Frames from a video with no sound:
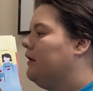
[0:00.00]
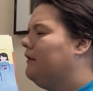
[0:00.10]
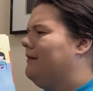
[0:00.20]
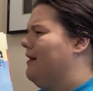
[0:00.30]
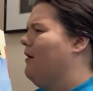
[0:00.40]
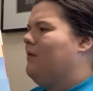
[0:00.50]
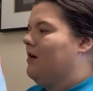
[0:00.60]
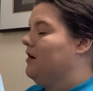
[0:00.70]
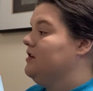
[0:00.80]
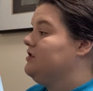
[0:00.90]
No,
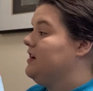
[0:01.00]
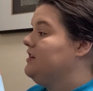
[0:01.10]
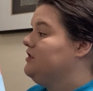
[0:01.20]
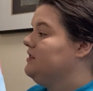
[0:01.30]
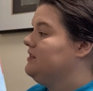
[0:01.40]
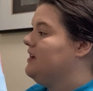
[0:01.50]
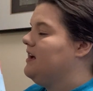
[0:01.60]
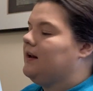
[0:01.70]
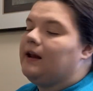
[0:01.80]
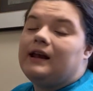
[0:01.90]
RJ, she
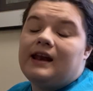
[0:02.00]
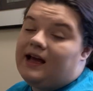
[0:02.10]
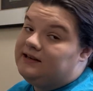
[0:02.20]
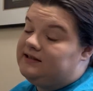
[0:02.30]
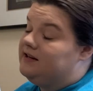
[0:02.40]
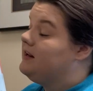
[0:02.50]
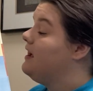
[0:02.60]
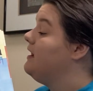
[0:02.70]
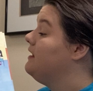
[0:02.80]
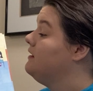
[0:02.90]
said, not
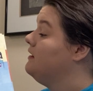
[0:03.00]
today.